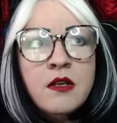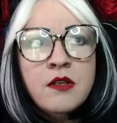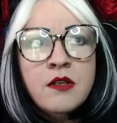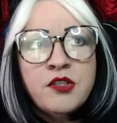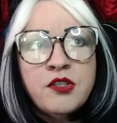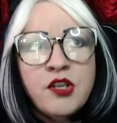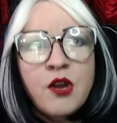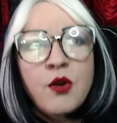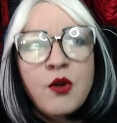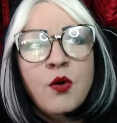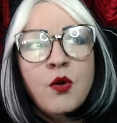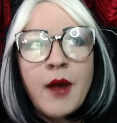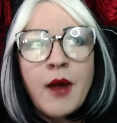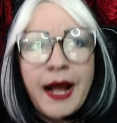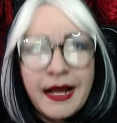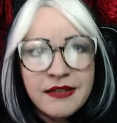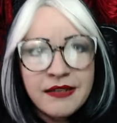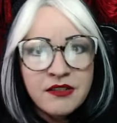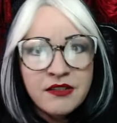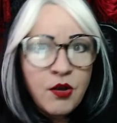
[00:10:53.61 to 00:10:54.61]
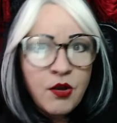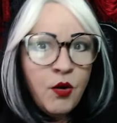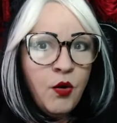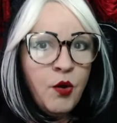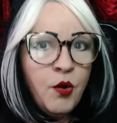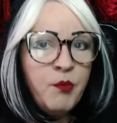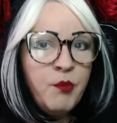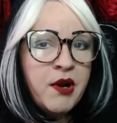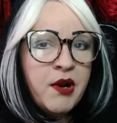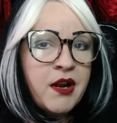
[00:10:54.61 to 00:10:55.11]
So as the
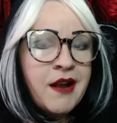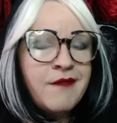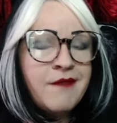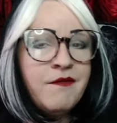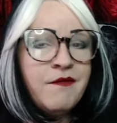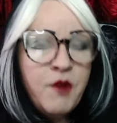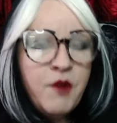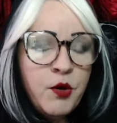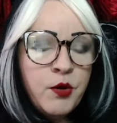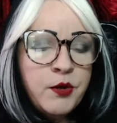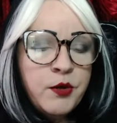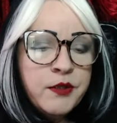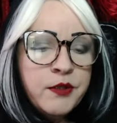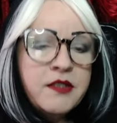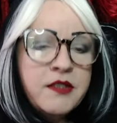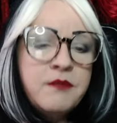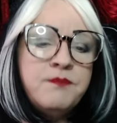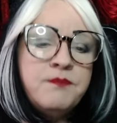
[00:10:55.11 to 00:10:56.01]
whole book unfolds,